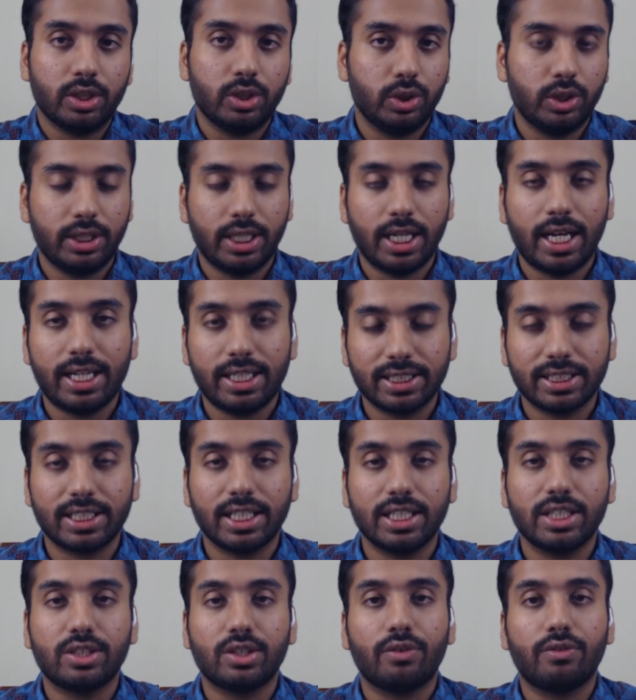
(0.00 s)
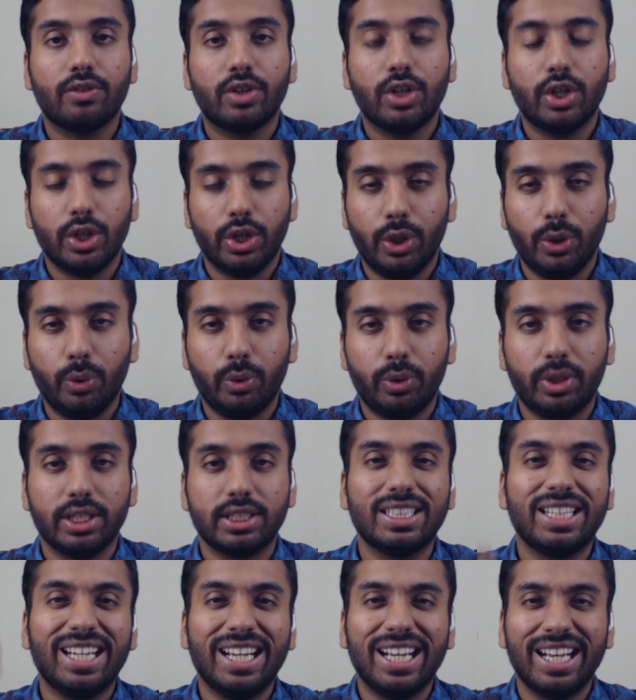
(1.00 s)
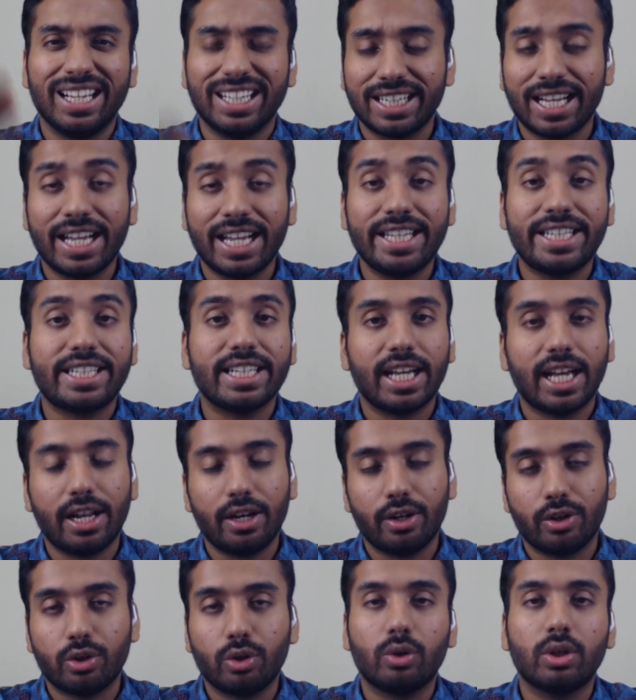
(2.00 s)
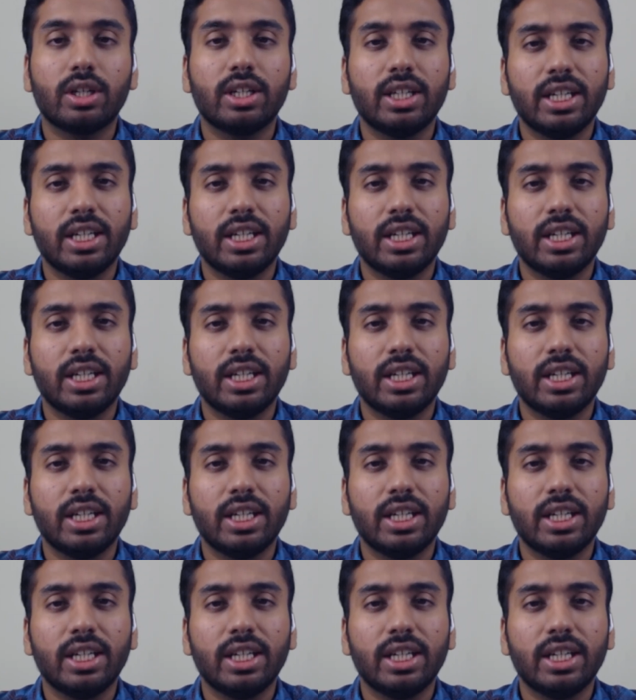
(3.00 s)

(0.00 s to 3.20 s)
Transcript: That is a sense of duties, right and wrong.